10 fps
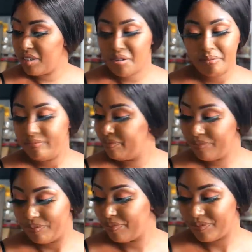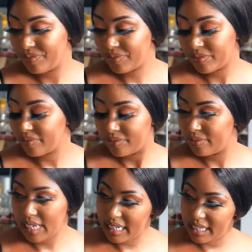No,
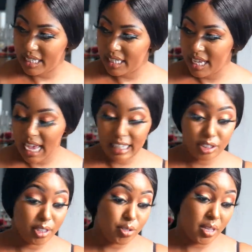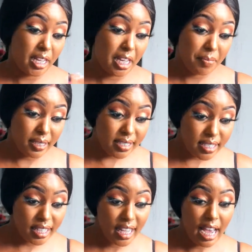I didn't. I just went to the
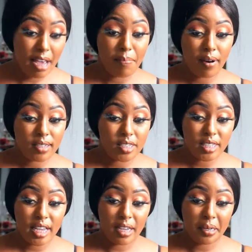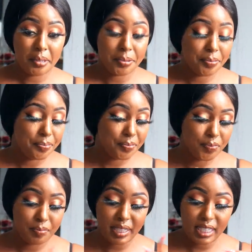chemist. I bought
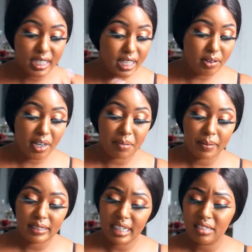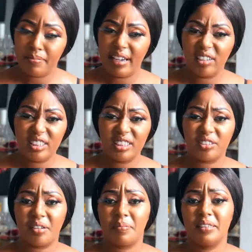medicine, or can patia antibiotics,
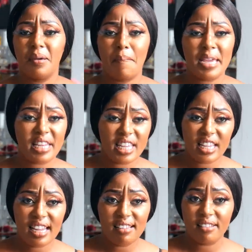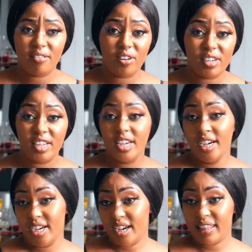or can patia painkillers and all.
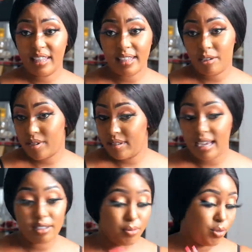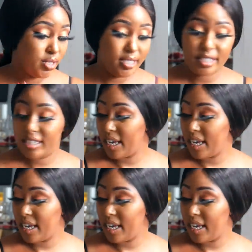And then that was it.